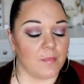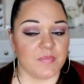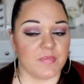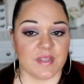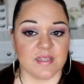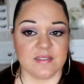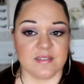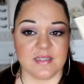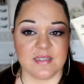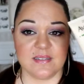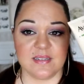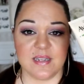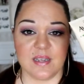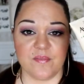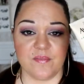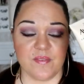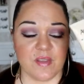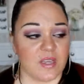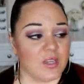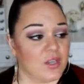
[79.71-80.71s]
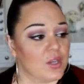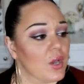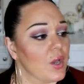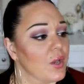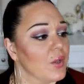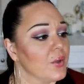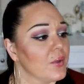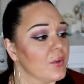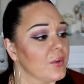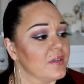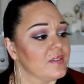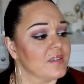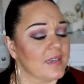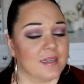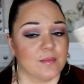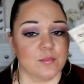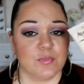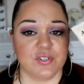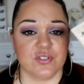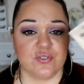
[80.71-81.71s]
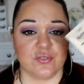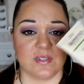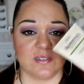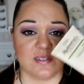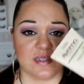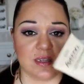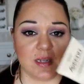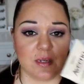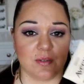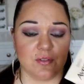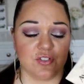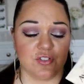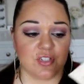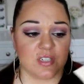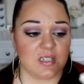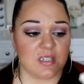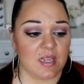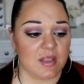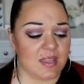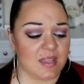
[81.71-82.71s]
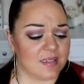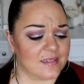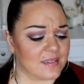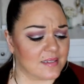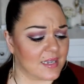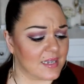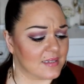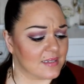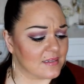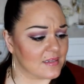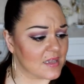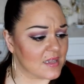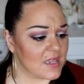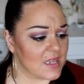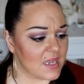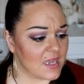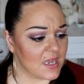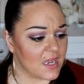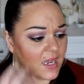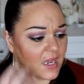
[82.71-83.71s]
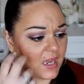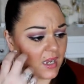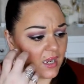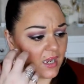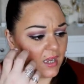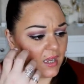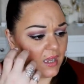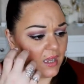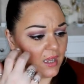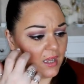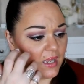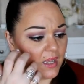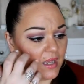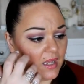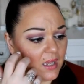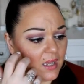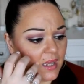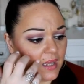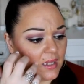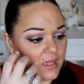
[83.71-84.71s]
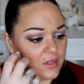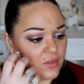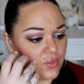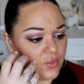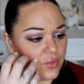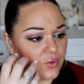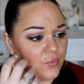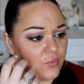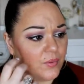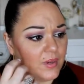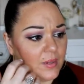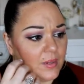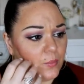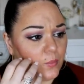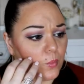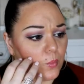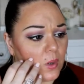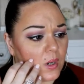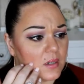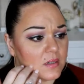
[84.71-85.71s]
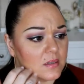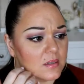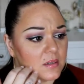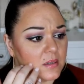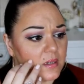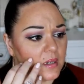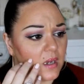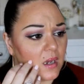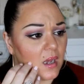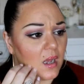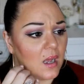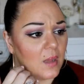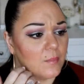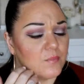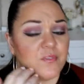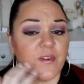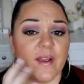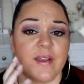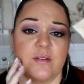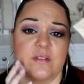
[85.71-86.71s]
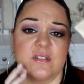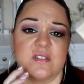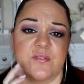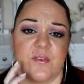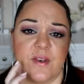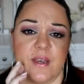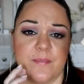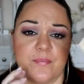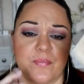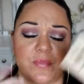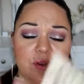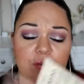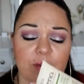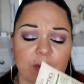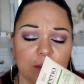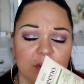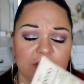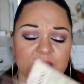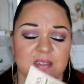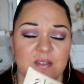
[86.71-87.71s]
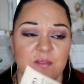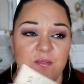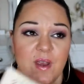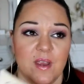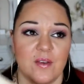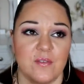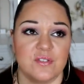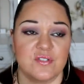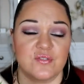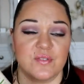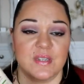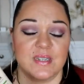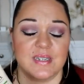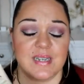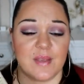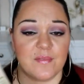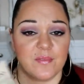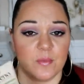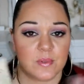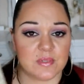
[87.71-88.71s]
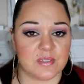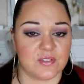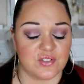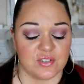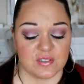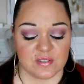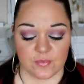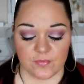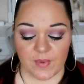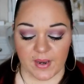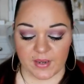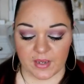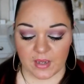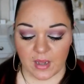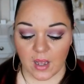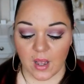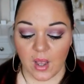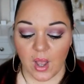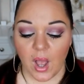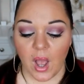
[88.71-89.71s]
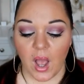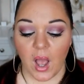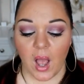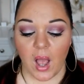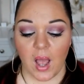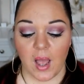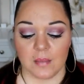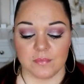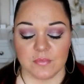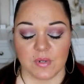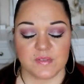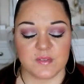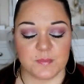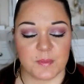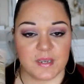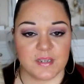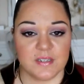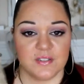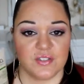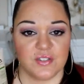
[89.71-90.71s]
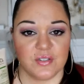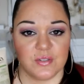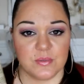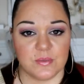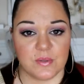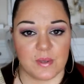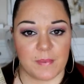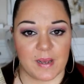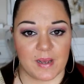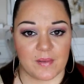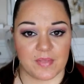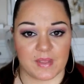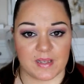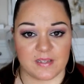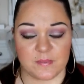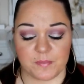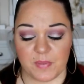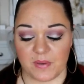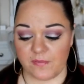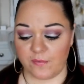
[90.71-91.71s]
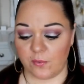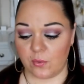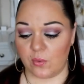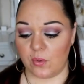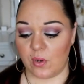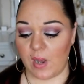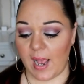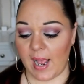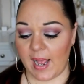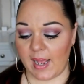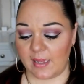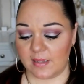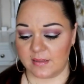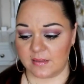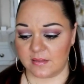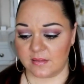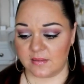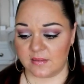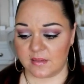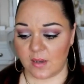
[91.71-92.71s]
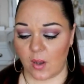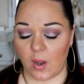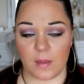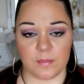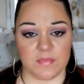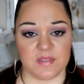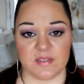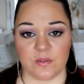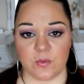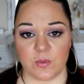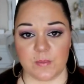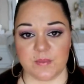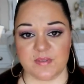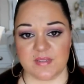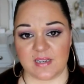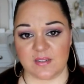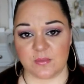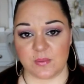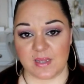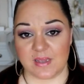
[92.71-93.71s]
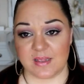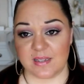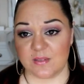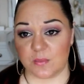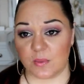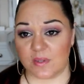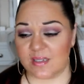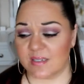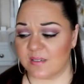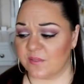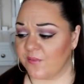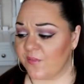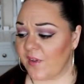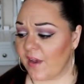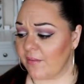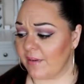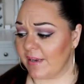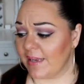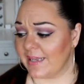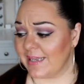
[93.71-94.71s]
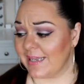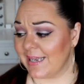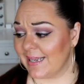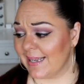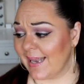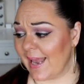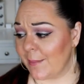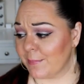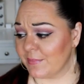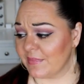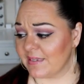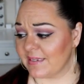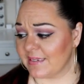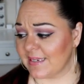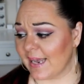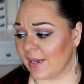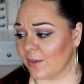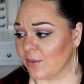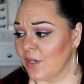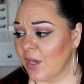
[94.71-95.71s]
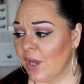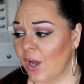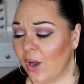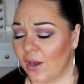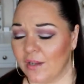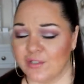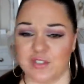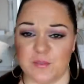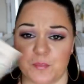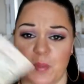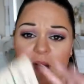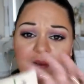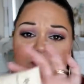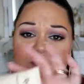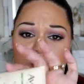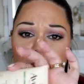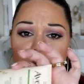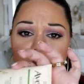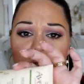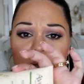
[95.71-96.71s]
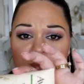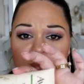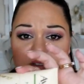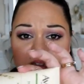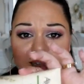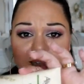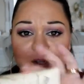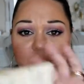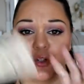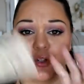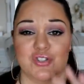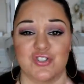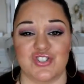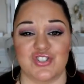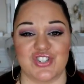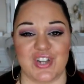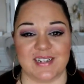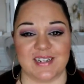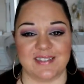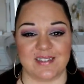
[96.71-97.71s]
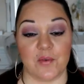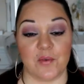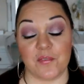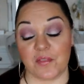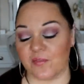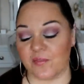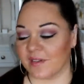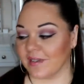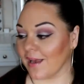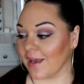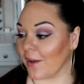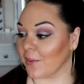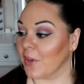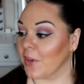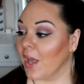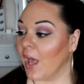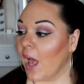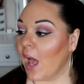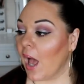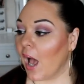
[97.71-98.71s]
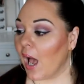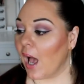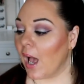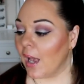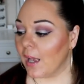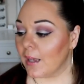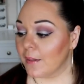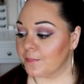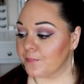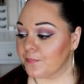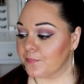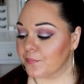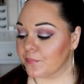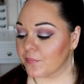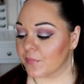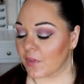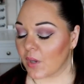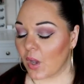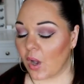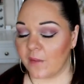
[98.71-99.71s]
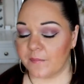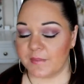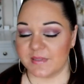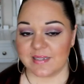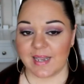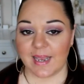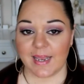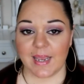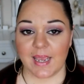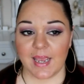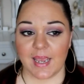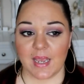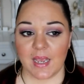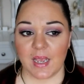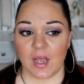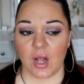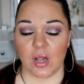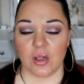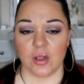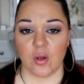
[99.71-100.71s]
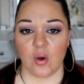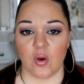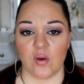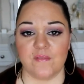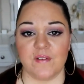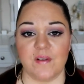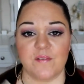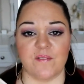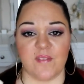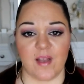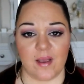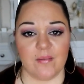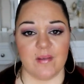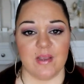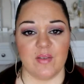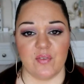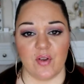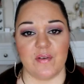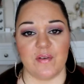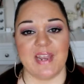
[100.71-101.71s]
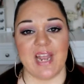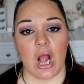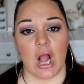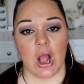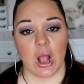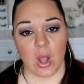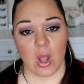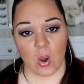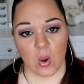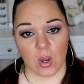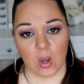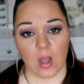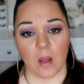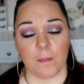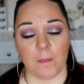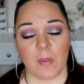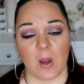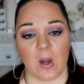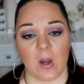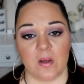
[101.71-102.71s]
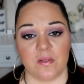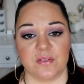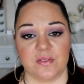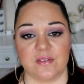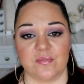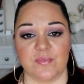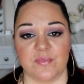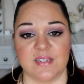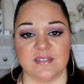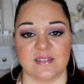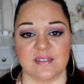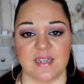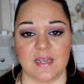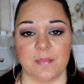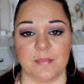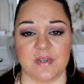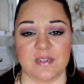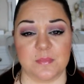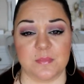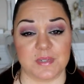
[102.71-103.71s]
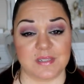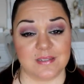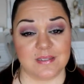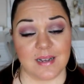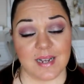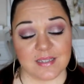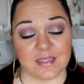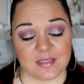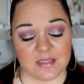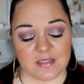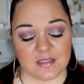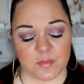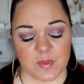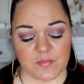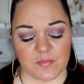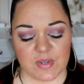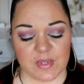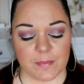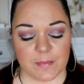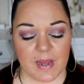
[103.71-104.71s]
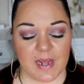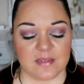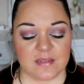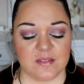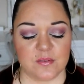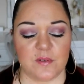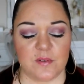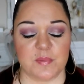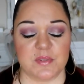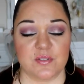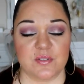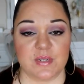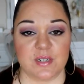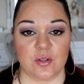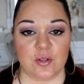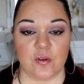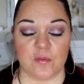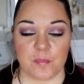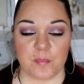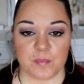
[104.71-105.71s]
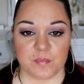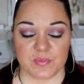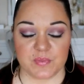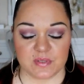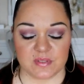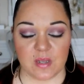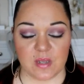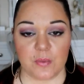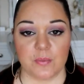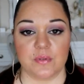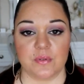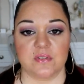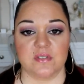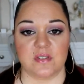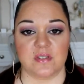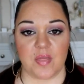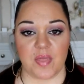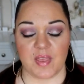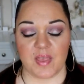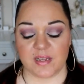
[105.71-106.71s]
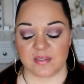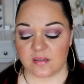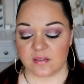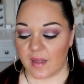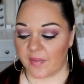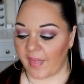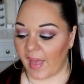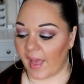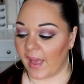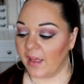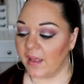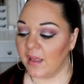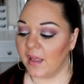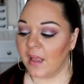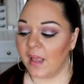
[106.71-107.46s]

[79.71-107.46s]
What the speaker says: This is the Aveeno Daily Moisturising Lotion. This is the green one, fragrance-free. The green one is the fragrance-free, the navy one is just the regular. I've spoken to you about this before and I'm still obsessed with it. This one is very nearly empty now. I just puffed it all up so that it looked nicer for the video. I've been taking a lot of very, very long baths recently because my sciatica has been really bad, so I've been doing a lot of soaks and things like that.